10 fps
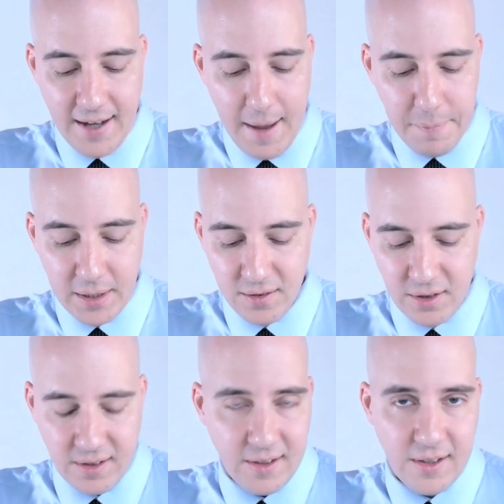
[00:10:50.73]
that
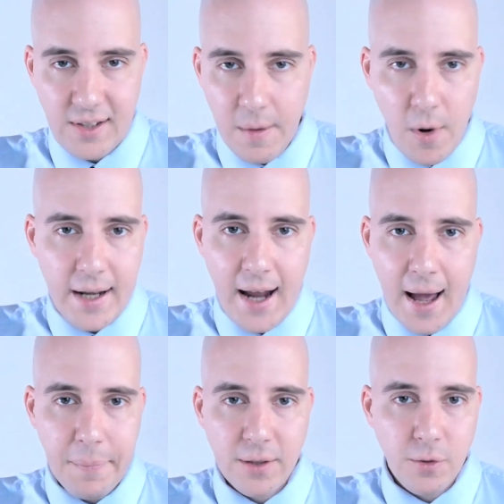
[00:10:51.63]
happens. It's the same way it
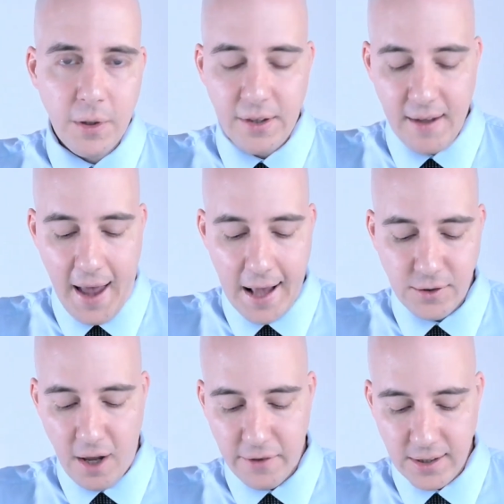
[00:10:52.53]
happens with
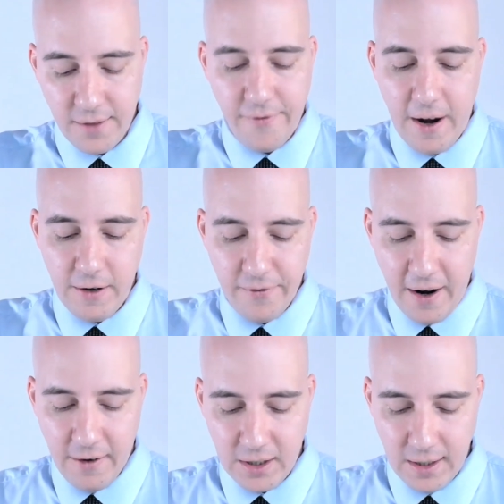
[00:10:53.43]
Azov. It's very,
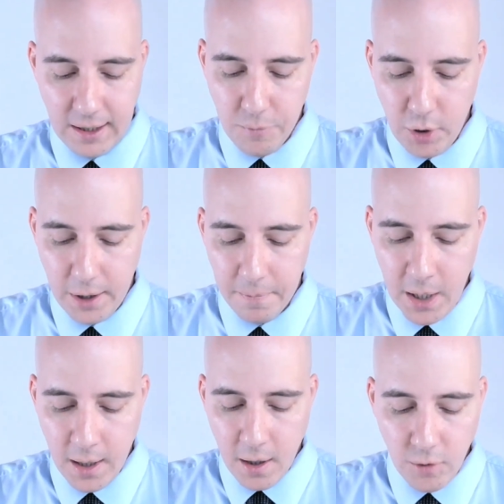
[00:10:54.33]
very deliberate.
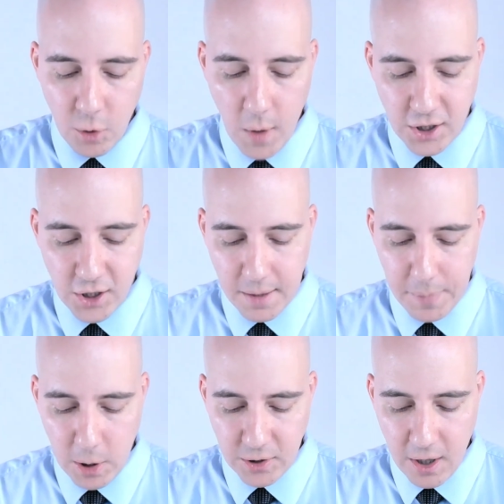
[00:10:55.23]
The
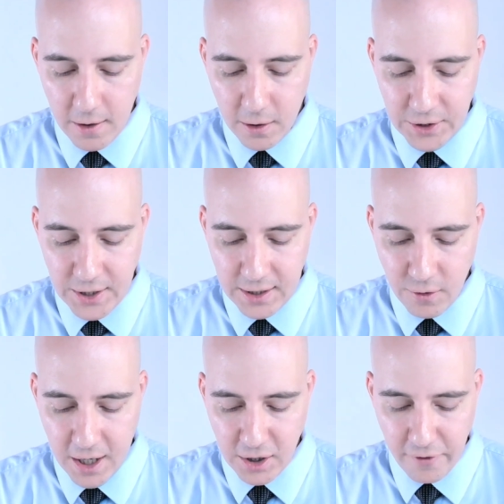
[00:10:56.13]
Washington Post article says
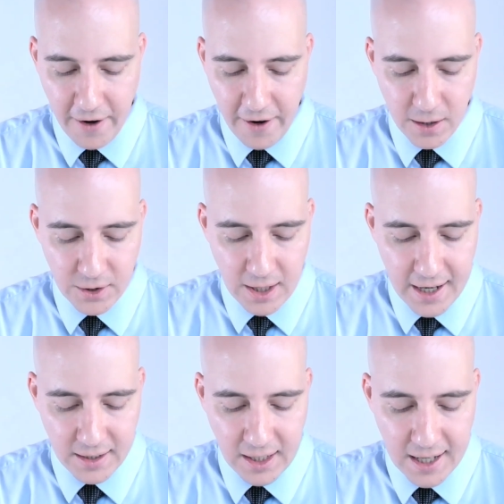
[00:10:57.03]
the Russian fighters
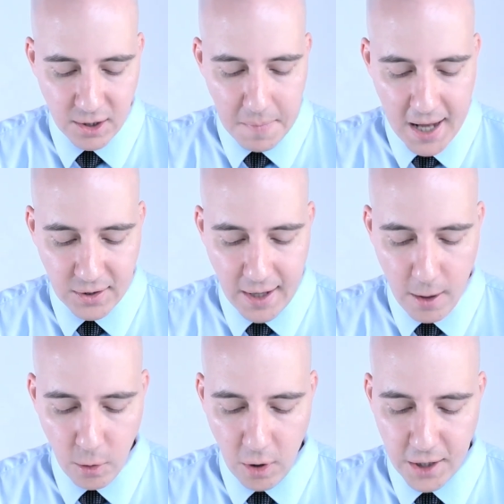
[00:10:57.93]
lined against
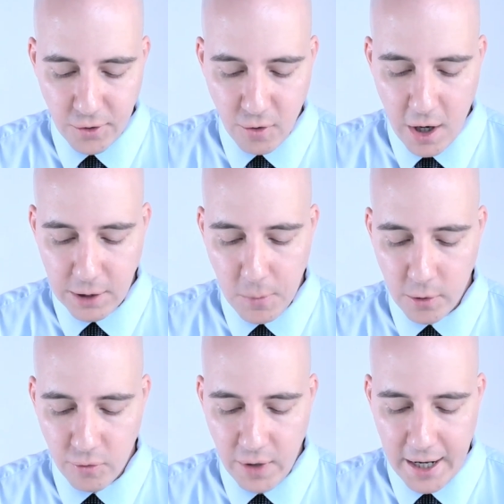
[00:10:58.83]
Moscow who launched
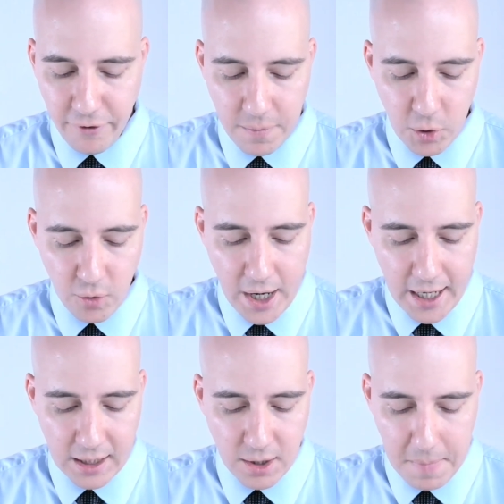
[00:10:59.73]
cross-border raid from
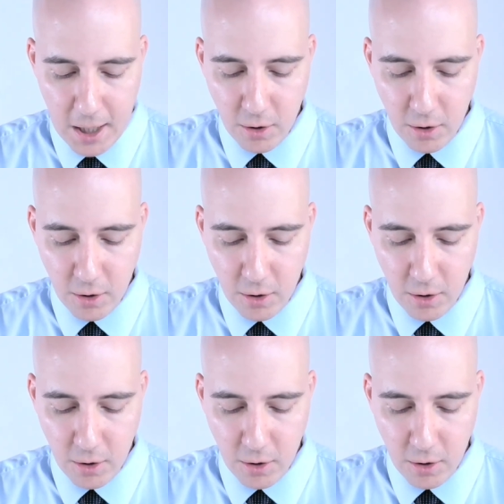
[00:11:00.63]
Ukraine into